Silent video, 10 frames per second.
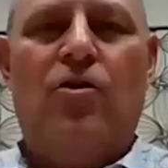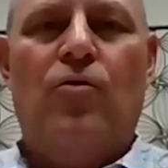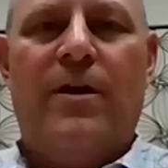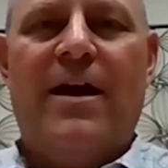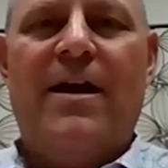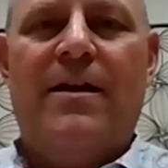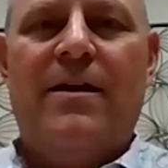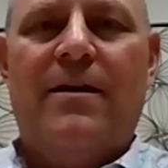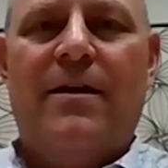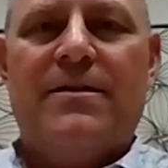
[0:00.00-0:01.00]
you again,
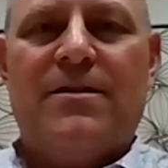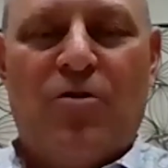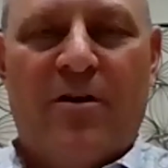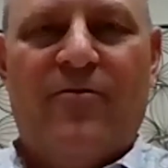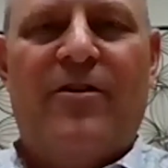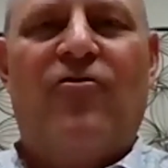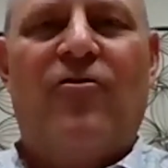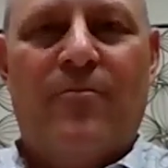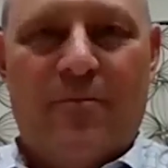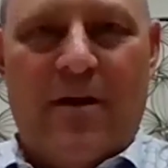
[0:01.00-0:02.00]
and it's a privilege.
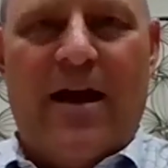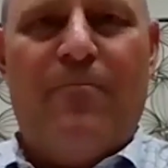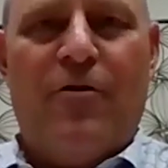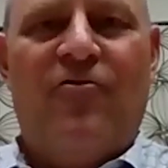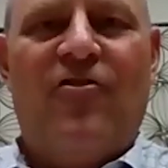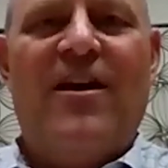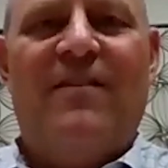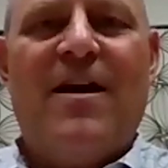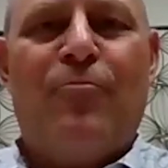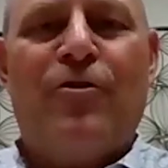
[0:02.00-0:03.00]
I appreciate
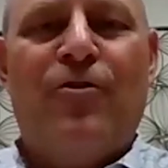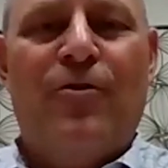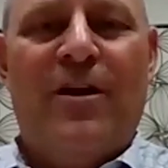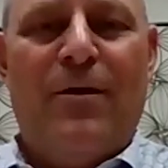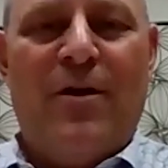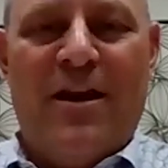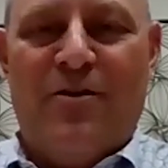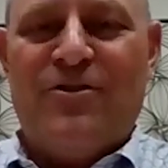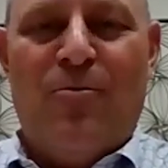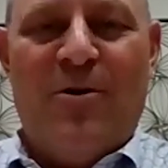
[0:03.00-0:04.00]
the opportunity. Thank you
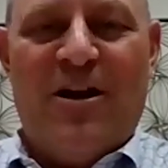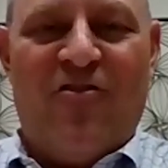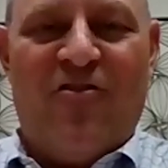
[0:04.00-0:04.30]
so much.